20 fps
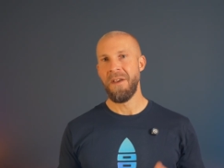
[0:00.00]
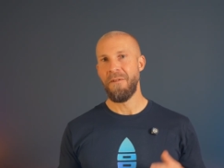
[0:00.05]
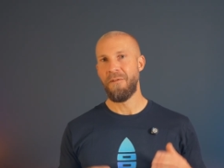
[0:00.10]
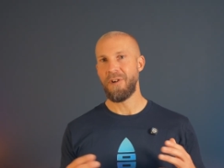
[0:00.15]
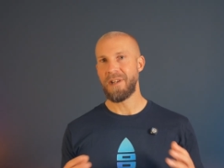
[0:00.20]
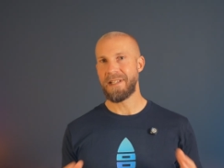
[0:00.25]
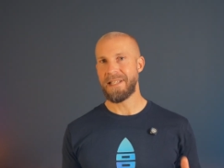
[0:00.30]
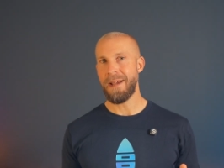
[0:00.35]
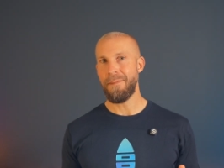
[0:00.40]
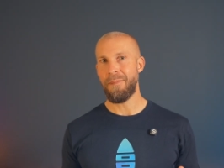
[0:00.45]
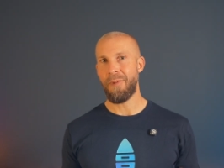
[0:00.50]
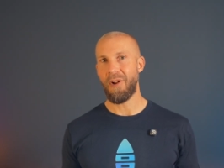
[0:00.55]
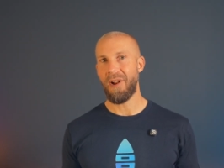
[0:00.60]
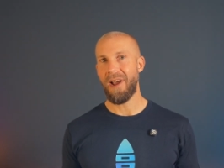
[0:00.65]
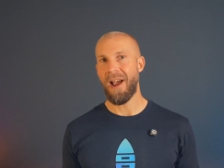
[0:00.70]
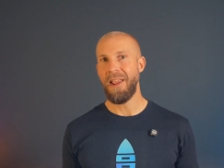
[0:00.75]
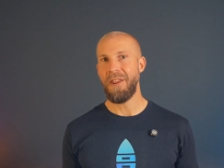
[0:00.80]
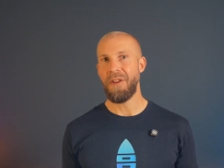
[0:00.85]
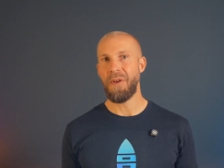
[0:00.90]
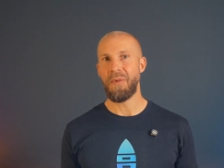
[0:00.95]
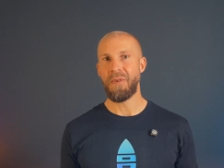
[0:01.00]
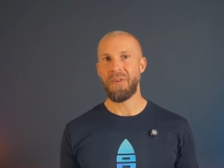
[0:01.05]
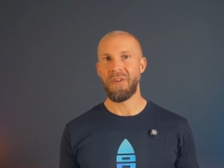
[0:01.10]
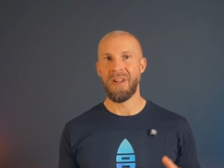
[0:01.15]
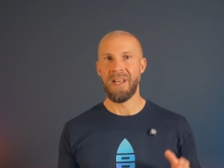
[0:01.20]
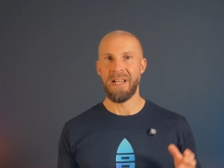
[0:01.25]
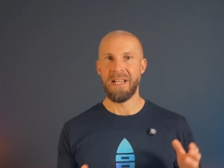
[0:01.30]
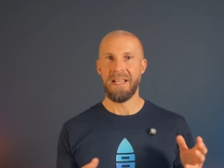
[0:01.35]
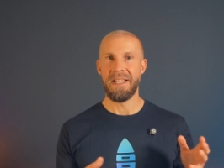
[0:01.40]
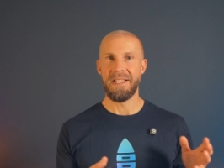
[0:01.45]
For example, I use
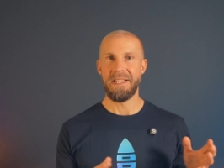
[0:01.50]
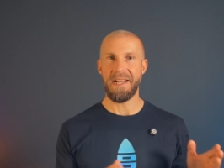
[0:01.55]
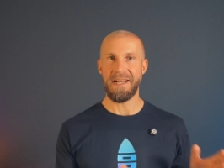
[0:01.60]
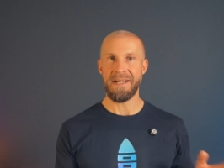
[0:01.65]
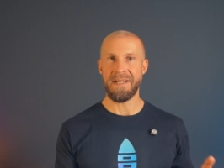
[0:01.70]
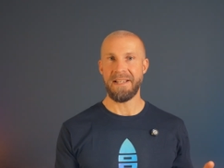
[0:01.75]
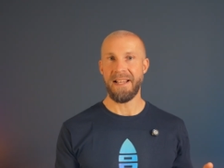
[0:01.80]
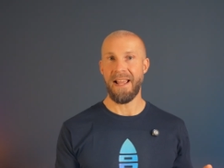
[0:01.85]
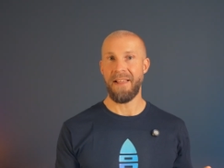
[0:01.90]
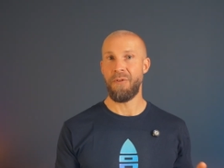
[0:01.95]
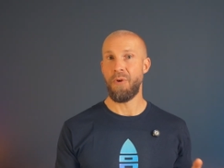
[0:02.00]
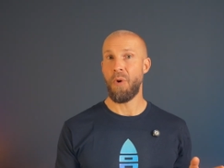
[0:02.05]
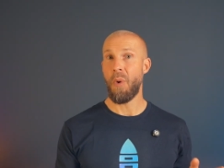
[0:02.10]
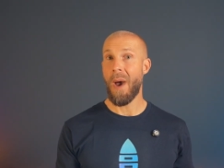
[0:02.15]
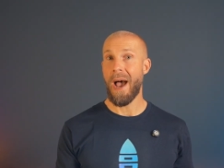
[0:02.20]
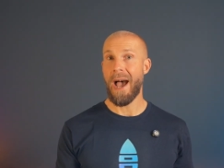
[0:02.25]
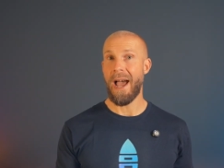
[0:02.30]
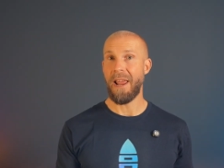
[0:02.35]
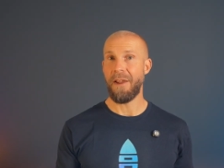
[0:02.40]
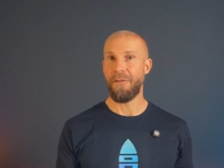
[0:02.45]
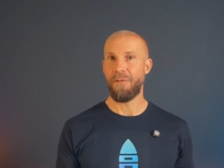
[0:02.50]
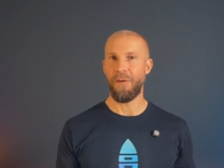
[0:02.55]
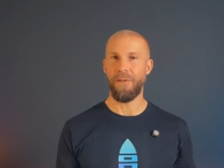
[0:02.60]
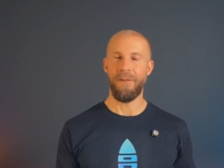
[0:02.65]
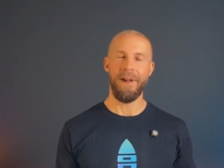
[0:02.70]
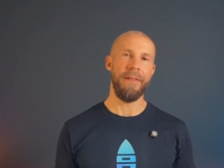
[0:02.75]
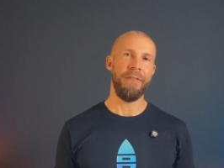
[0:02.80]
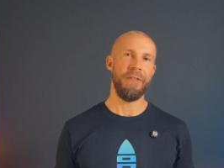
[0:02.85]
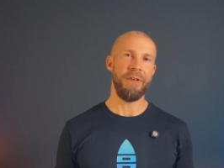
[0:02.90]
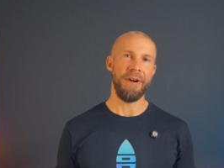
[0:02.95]
shadcn UI for
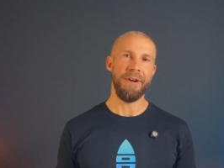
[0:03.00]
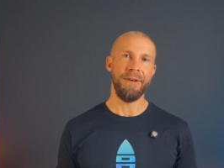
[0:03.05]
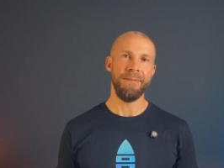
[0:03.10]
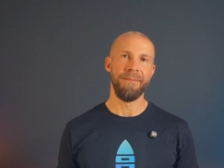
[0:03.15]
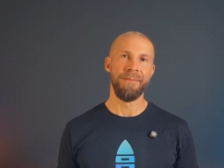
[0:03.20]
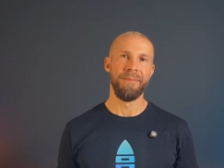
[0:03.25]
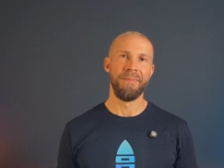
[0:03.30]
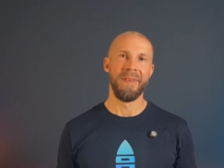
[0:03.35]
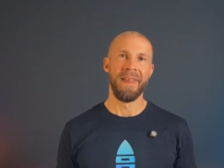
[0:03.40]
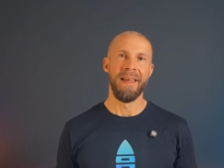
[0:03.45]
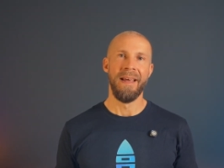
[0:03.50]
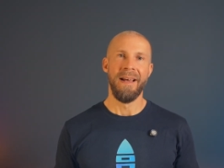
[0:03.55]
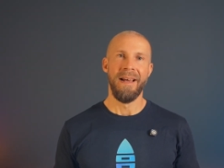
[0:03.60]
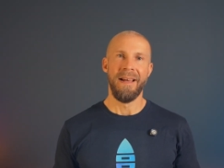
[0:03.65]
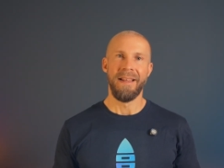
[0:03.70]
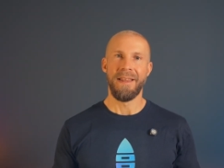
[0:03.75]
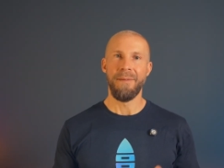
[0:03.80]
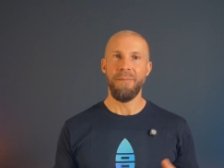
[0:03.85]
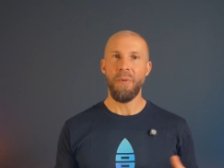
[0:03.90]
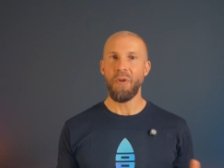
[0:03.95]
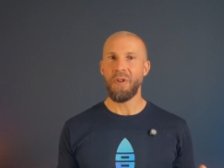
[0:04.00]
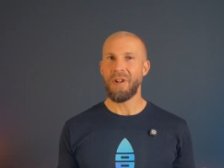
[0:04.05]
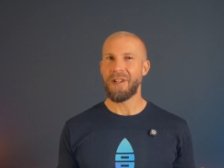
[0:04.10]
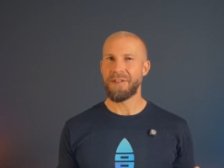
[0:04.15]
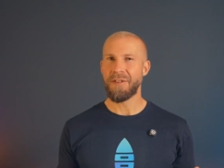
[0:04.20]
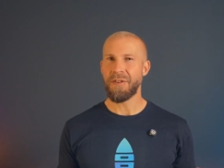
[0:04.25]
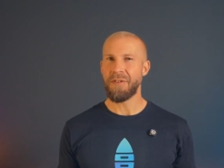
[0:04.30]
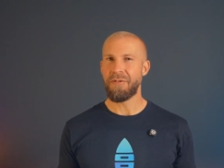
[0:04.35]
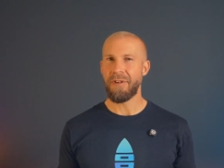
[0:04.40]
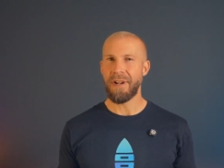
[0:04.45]
Flutter. The
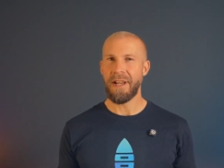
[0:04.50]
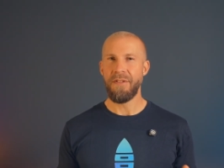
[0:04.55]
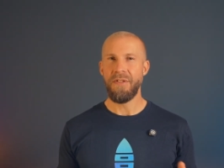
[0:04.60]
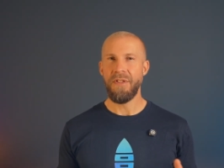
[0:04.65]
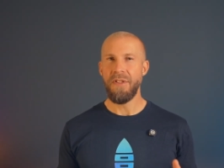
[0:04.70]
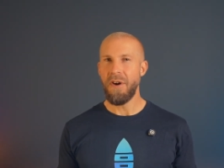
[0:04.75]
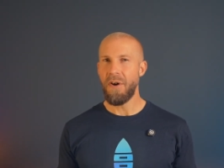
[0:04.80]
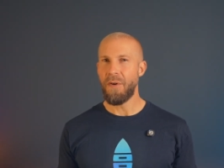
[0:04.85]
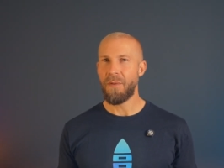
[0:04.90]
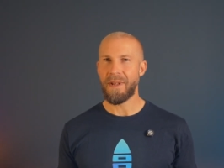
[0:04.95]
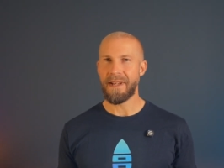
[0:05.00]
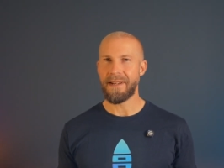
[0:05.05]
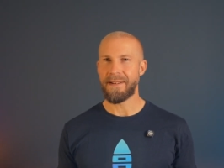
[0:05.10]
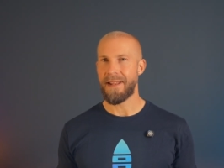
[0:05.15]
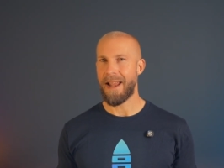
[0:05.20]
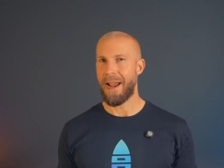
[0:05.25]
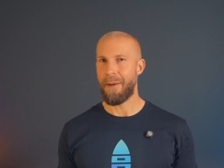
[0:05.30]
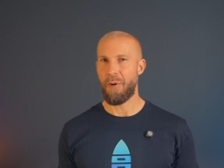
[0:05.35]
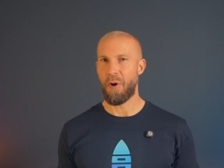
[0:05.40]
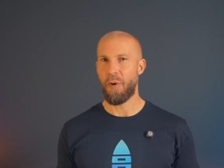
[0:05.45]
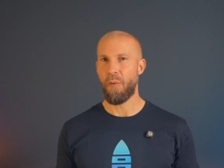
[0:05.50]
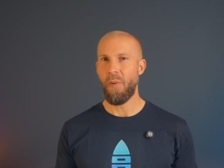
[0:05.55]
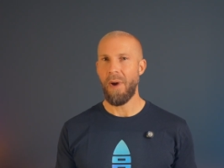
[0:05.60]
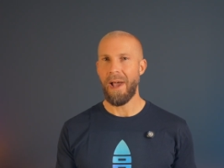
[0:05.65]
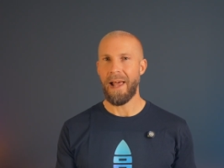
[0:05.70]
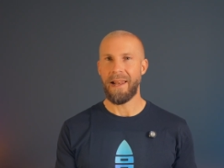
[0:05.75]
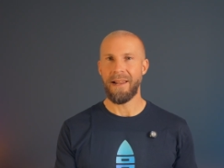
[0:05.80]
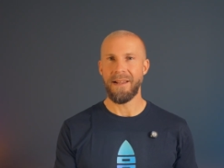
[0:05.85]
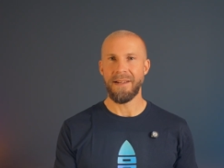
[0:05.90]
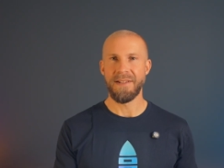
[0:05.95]
models don't really know this library
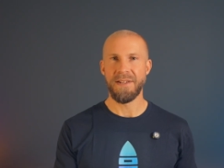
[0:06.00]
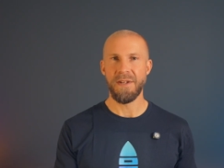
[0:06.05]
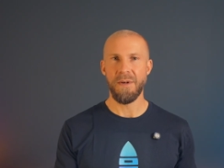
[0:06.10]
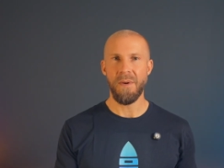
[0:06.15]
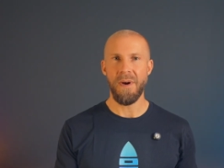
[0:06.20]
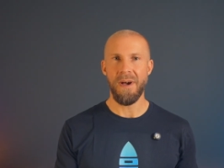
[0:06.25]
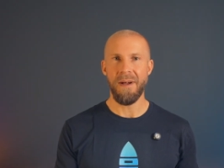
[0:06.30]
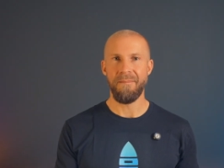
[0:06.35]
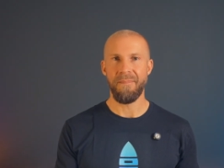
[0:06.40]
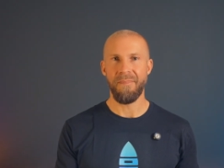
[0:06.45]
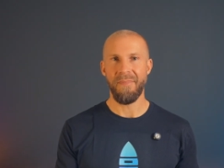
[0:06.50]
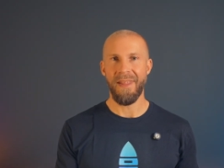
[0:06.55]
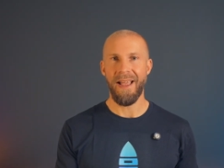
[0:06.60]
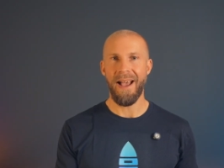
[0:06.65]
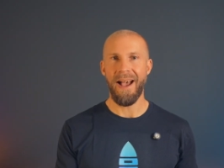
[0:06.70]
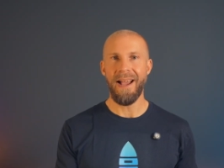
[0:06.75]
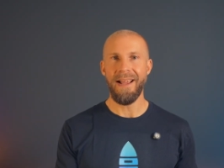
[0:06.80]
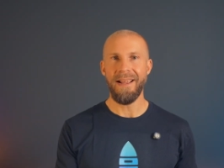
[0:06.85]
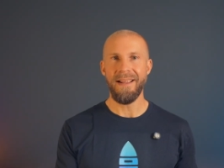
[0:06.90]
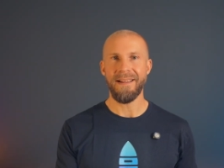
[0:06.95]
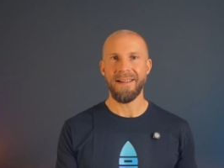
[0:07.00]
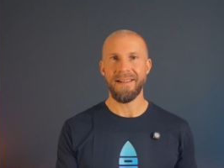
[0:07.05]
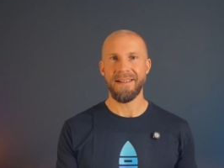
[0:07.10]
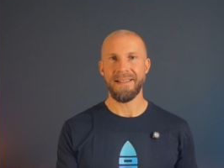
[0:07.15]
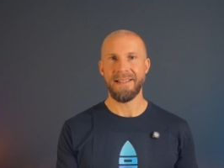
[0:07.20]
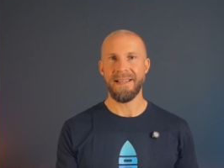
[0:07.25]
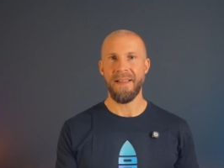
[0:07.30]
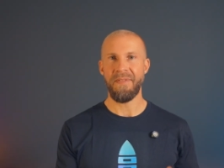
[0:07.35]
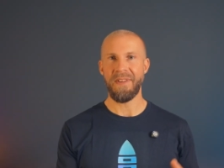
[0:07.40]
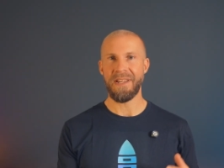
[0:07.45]
well, so I
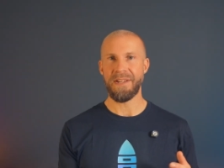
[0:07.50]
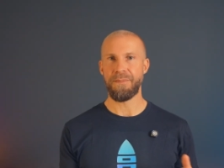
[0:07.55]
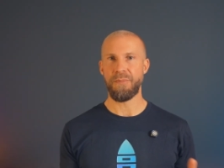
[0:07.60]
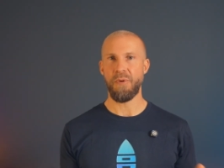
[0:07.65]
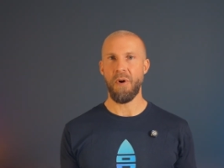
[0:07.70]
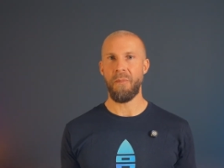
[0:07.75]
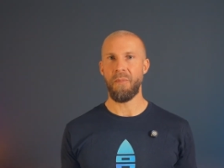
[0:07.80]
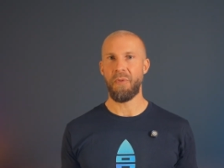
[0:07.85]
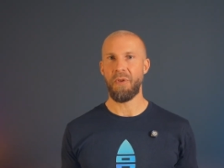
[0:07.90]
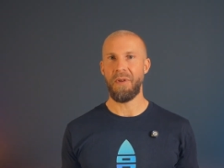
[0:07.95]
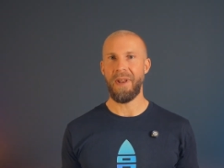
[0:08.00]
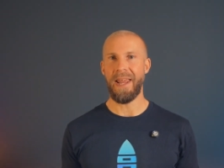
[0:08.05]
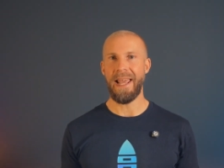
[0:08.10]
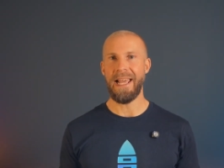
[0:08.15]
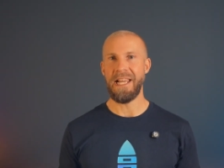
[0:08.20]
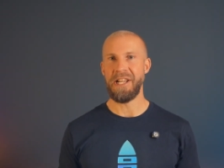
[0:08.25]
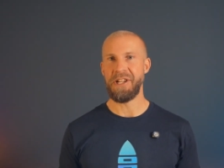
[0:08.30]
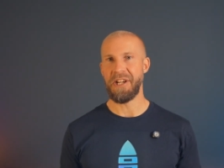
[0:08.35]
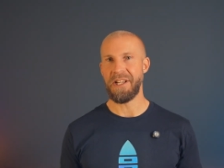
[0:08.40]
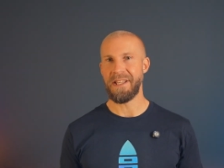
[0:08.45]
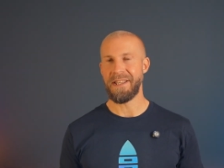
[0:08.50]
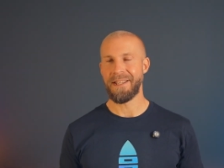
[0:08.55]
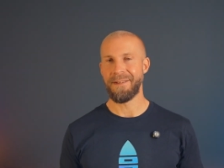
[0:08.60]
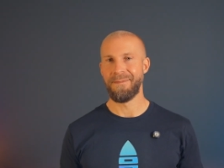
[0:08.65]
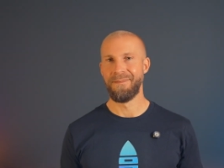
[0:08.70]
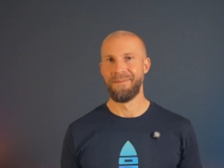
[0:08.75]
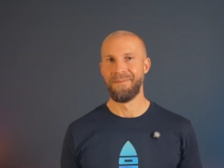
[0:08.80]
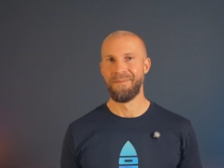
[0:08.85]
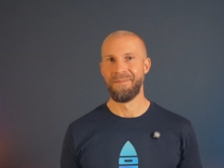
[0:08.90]
sent this prompt to the agent.